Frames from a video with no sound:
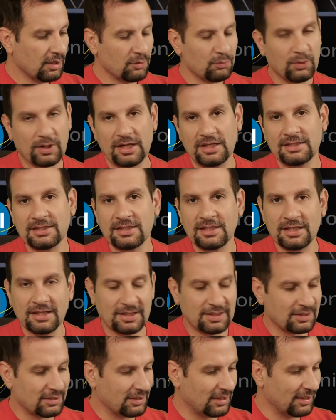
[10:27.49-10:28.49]
What I did
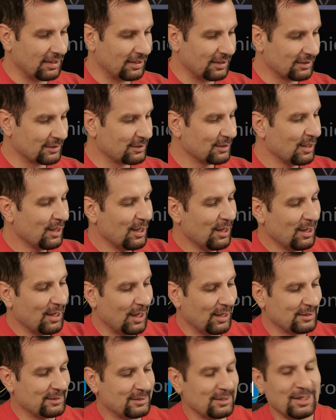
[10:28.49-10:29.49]
here is
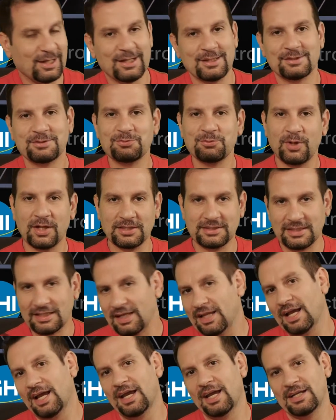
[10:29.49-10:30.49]
I said, well,
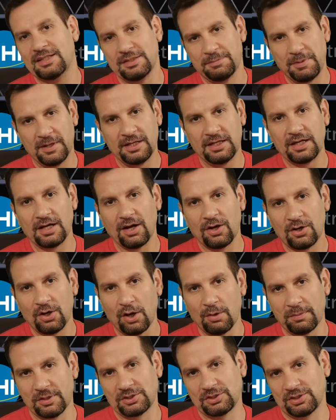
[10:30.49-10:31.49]
delay depending on
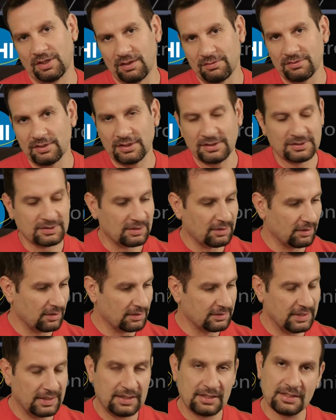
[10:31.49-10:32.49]
how much
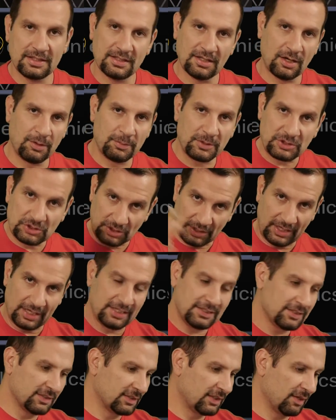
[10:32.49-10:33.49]
how much
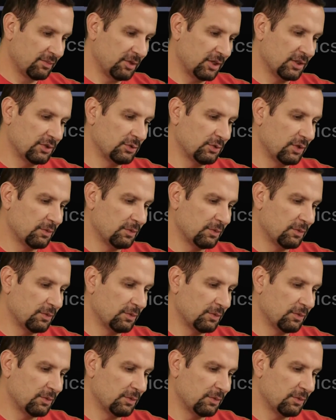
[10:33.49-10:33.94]
light is coming into